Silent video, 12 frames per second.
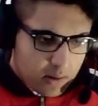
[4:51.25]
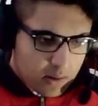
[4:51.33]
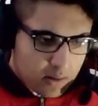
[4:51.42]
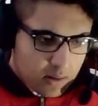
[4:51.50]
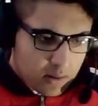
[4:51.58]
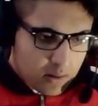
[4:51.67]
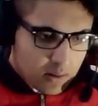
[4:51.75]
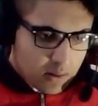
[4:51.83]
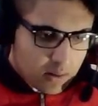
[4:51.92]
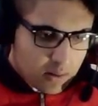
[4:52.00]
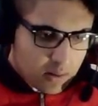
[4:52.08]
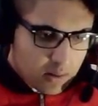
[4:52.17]

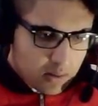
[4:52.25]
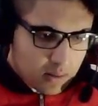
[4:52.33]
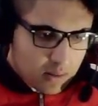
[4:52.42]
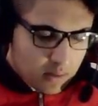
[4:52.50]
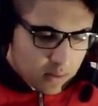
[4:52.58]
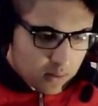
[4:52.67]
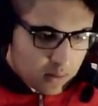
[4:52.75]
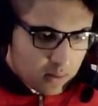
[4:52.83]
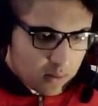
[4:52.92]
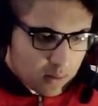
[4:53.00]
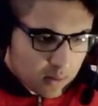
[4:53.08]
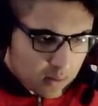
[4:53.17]

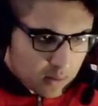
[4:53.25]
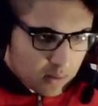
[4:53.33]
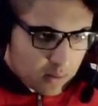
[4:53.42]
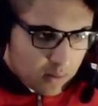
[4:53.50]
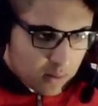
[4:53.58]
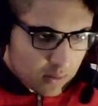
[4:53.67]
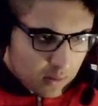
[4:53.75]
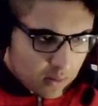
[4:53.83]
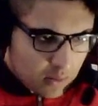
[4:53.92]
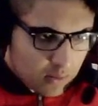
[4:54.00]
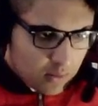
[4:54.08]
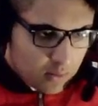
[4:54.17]

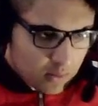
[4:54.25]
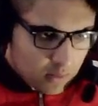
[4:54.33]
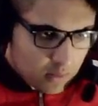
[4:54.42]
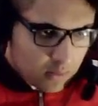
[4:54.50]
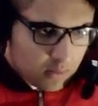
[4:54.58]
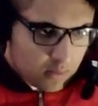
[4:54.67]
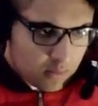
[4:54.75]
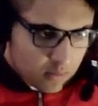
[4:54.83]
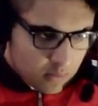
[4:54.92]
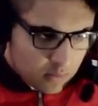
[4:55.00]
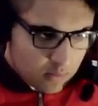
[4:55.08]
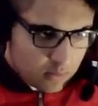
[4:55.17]

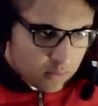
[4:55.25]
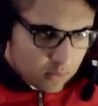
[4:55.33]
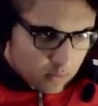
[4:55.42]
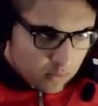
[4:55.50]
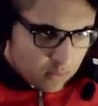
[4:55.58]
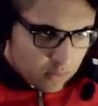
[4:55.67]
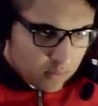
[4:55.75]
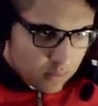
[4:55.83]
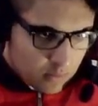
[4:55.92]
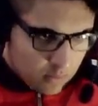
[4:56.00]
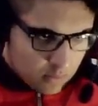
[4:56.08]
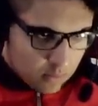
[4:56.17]

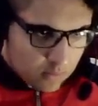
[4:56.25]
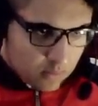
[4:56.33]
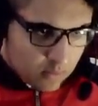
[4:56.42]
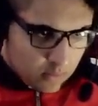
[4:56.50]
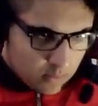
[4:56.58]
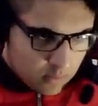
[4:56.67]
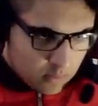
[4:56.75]
[no speech]